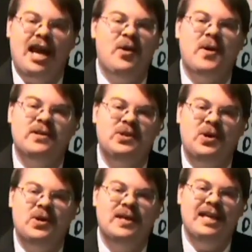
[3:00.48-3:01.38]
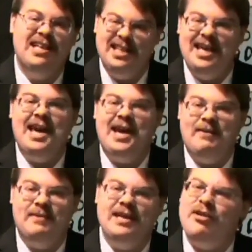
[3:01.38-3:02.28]
character in the game.
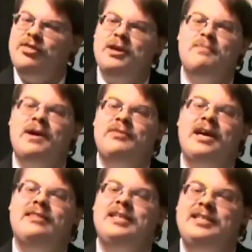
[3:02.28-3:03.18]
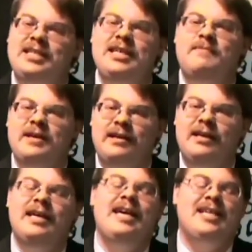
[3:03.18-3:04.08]
Yeah, think about that. The demon
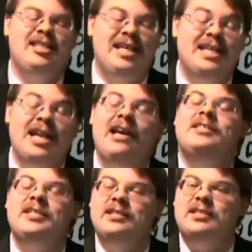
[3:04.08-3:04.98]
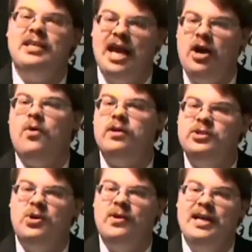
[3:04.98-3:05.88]
is the nicest
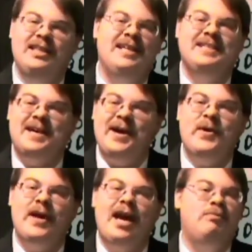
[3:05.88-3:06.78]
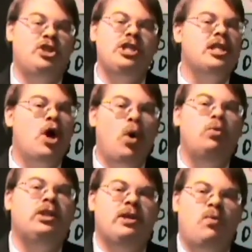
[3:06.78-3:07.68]
character in the entire game. She's the
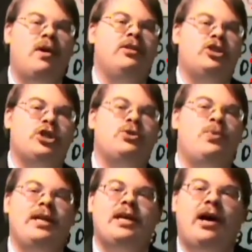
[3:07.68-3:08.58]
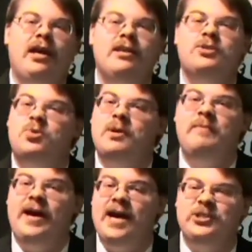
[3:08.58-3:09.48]
only one that shows you any kindness or
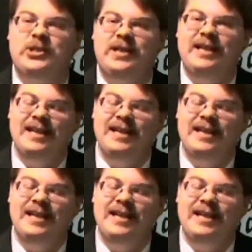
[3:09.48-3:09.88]
compassion.